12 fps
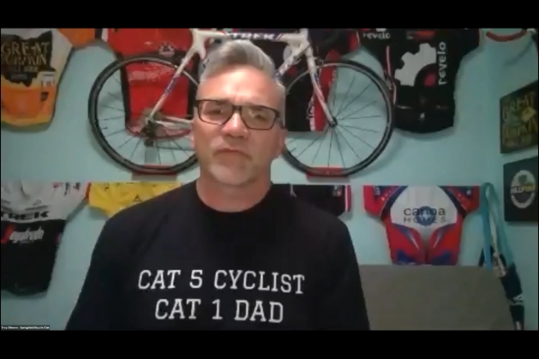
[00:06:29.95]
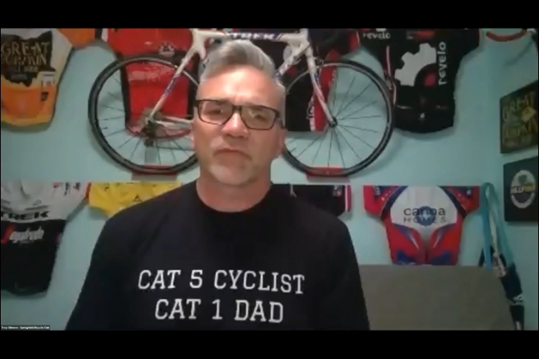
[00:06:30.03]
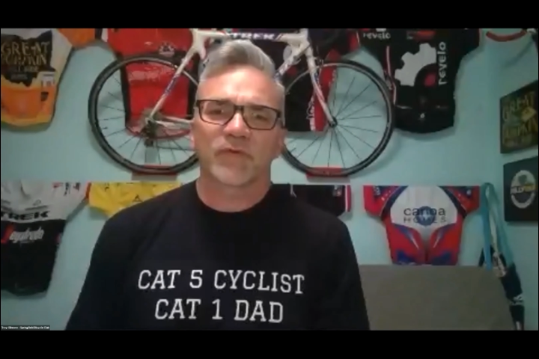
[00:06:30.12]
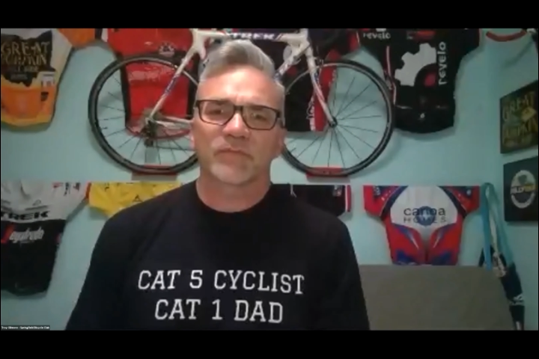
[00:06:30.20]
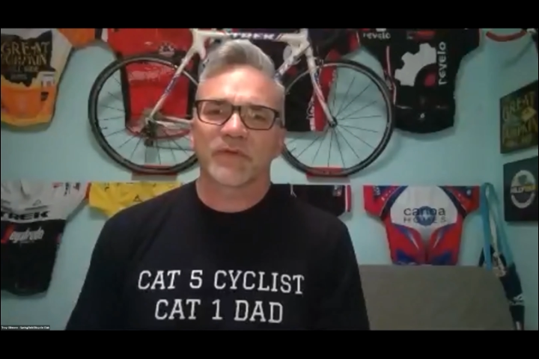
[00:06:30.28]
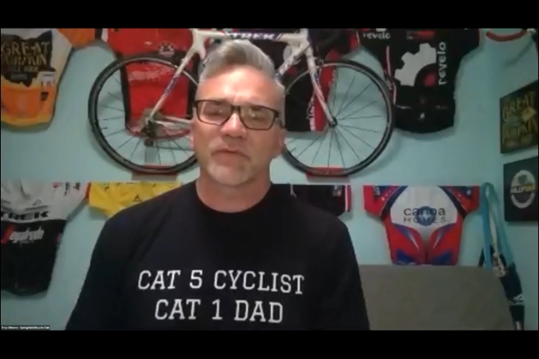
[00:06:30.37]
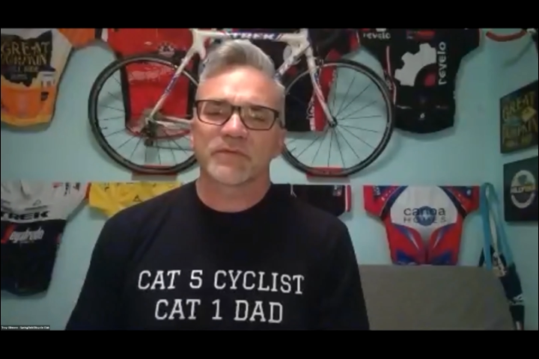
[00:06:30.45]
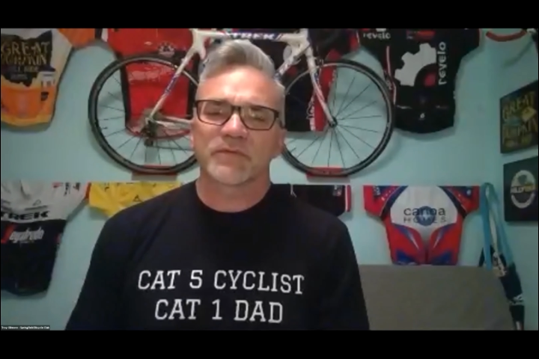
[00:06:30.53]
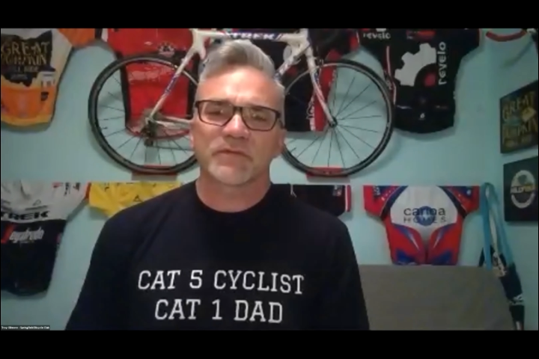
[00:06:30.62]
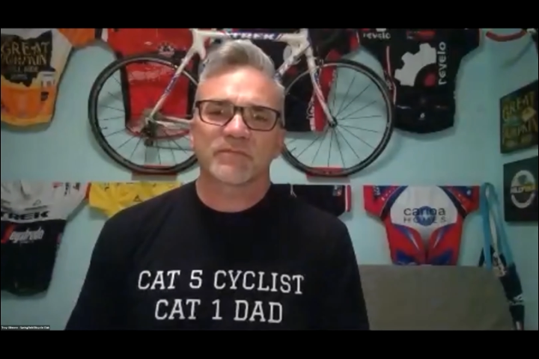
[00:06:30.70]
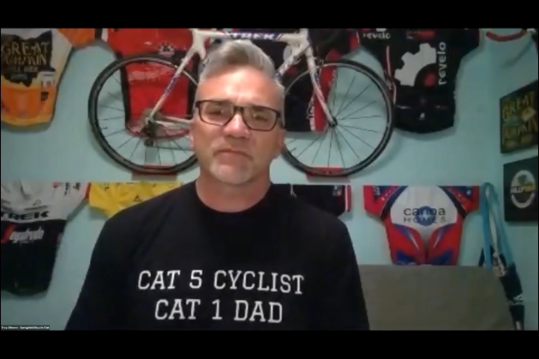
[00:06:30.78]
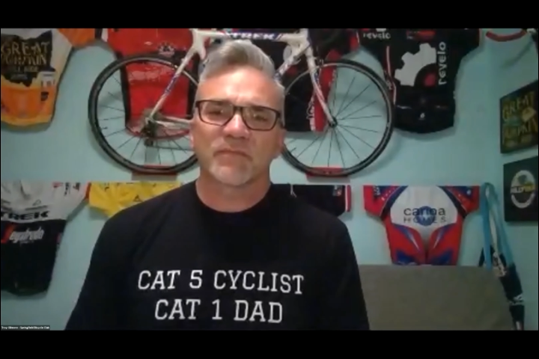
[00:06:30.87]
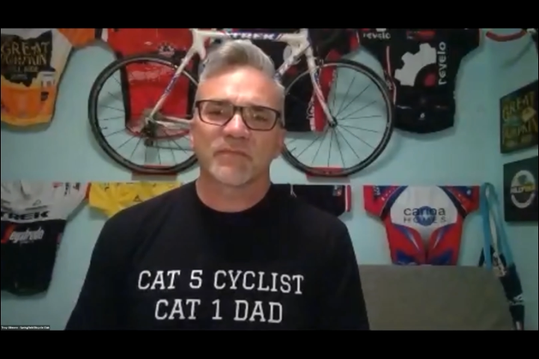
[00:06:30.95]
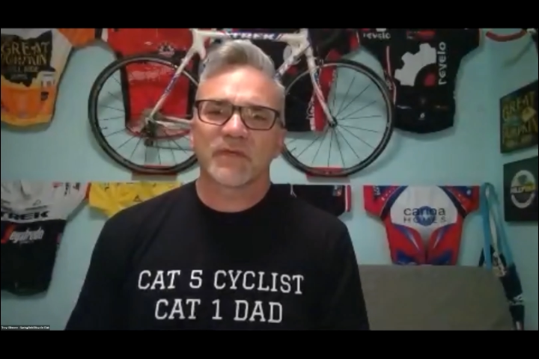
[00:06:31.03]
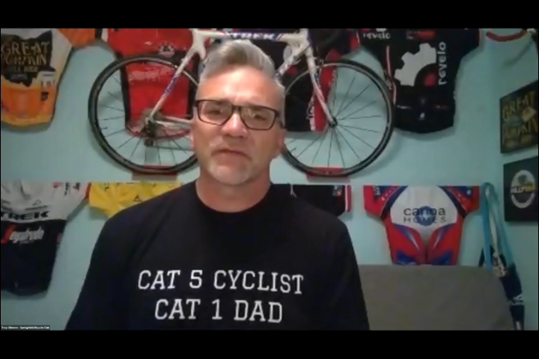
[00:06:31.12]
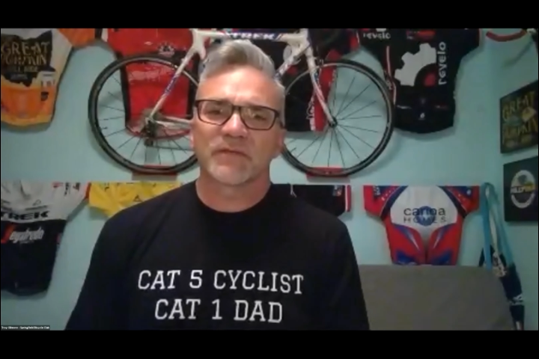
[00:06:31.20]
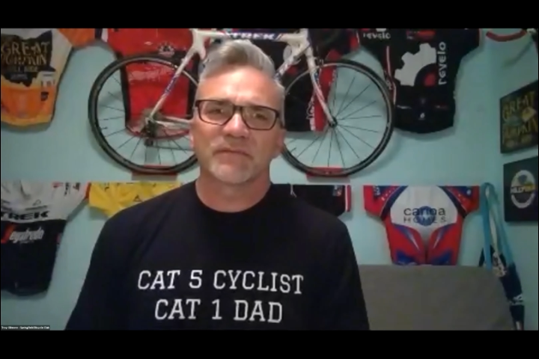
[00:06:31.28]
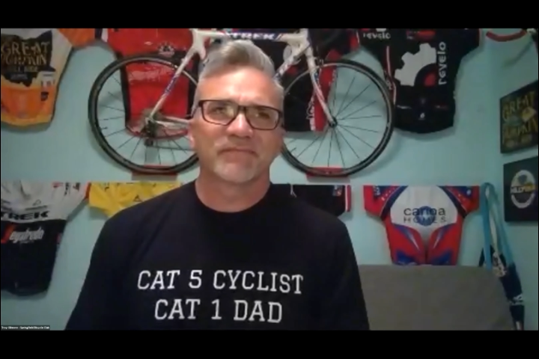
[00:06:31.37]
It was mid
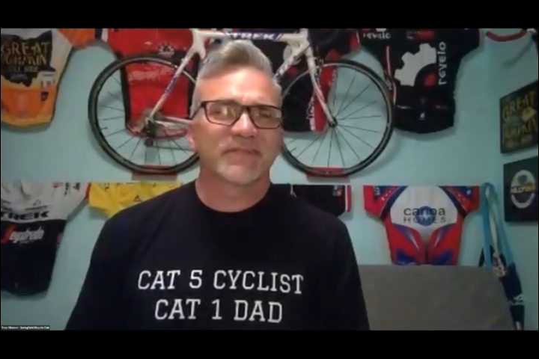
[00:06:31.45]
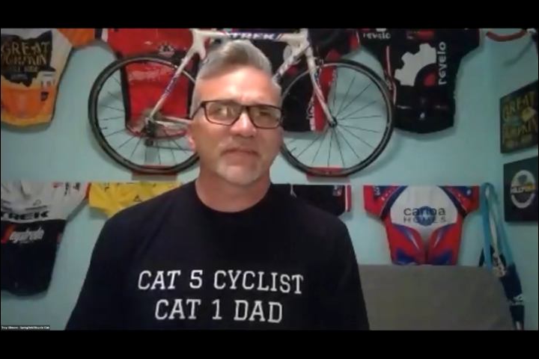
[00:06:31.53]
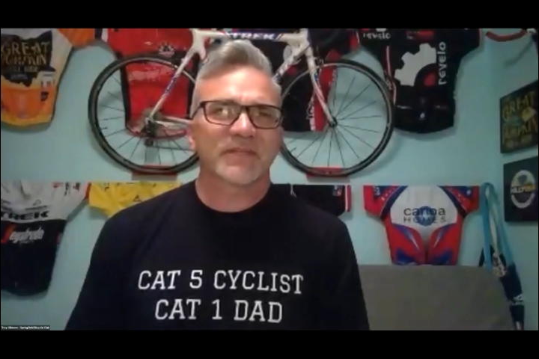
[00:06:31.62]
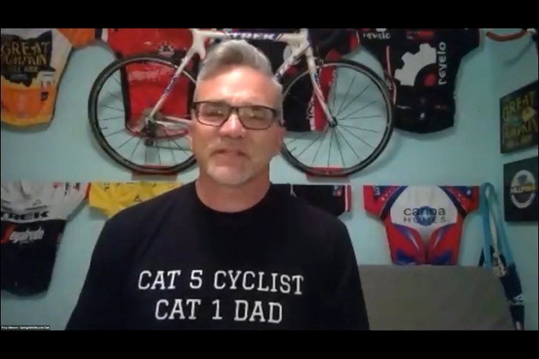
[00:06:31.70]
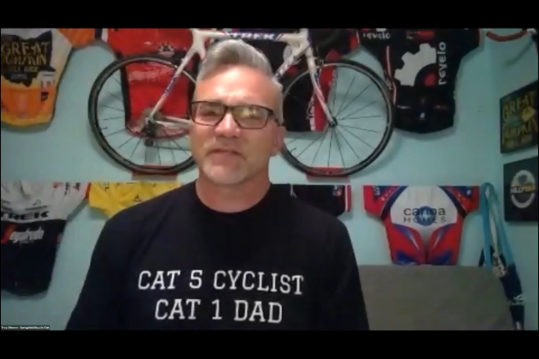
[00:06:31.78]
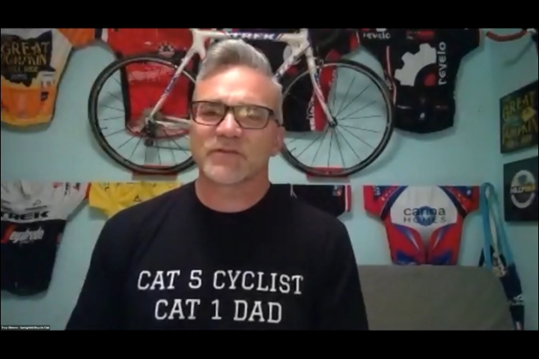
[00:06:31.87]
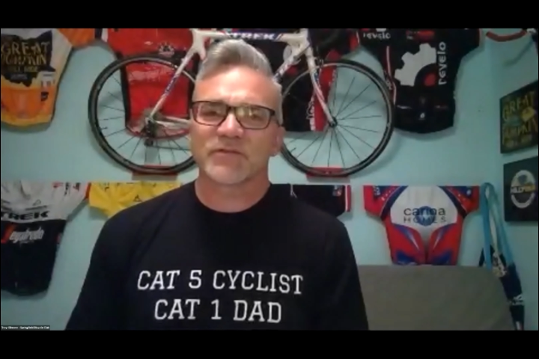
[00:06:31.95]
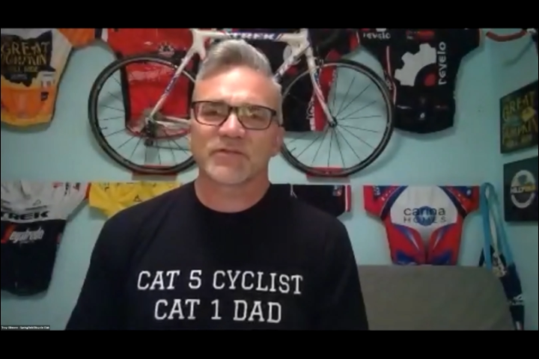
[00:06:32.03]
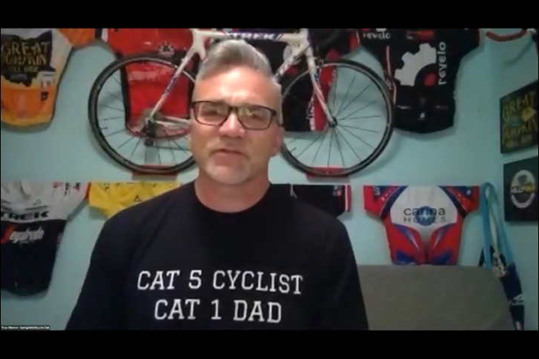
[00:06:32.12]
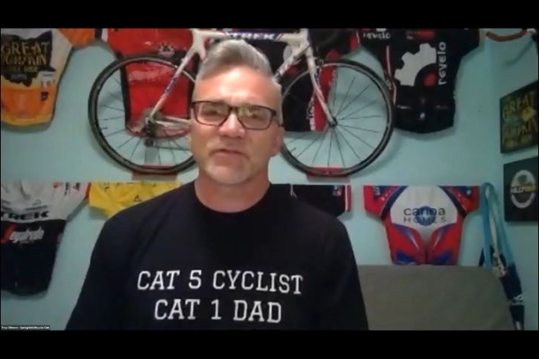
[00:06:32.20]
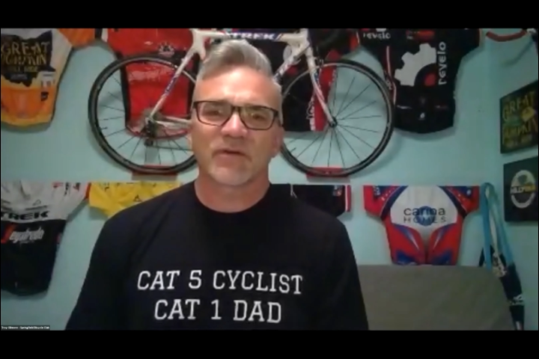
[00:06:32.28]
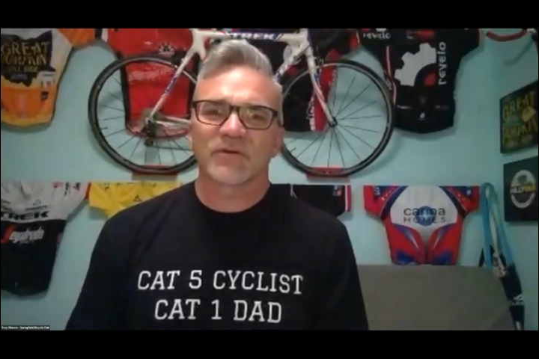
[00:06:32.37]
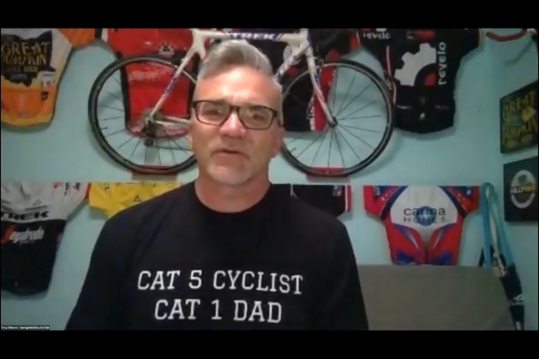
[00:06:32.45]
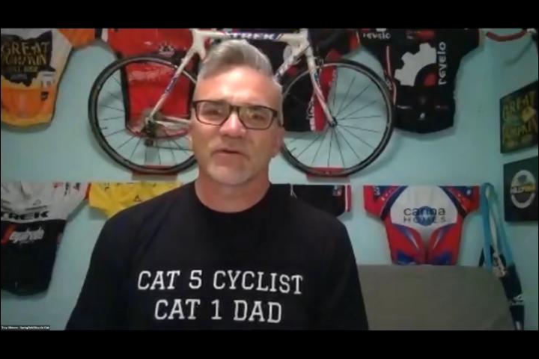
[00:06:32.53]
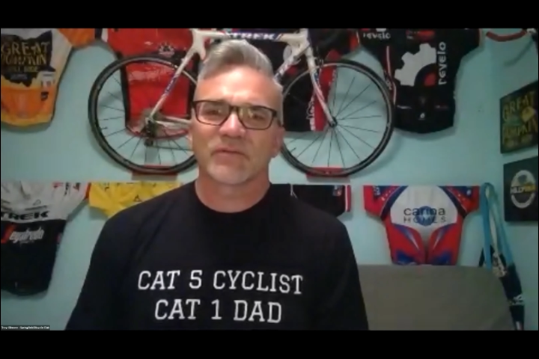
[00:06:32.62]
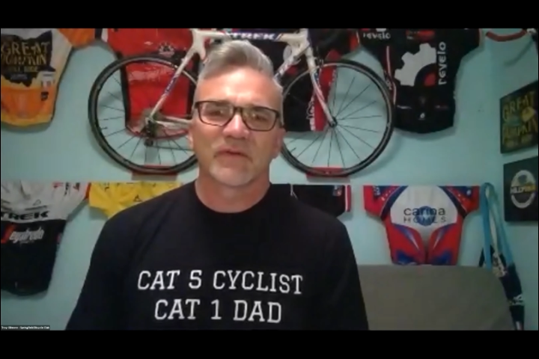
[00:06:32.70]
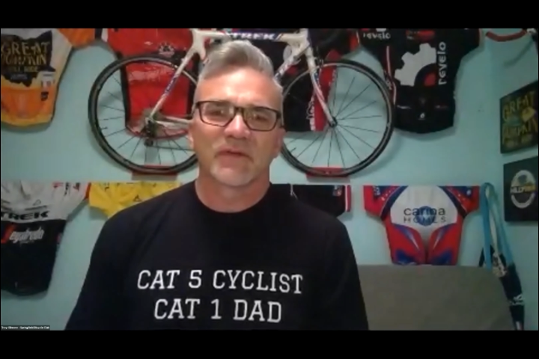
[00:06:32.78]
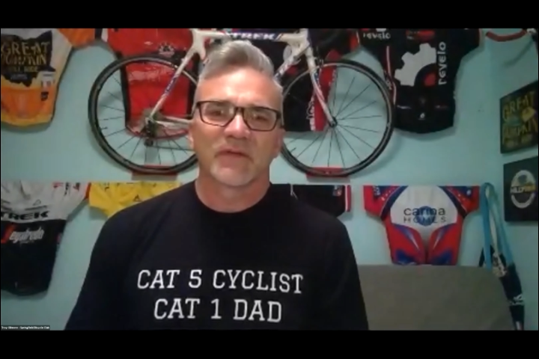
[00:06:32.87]
60s or so.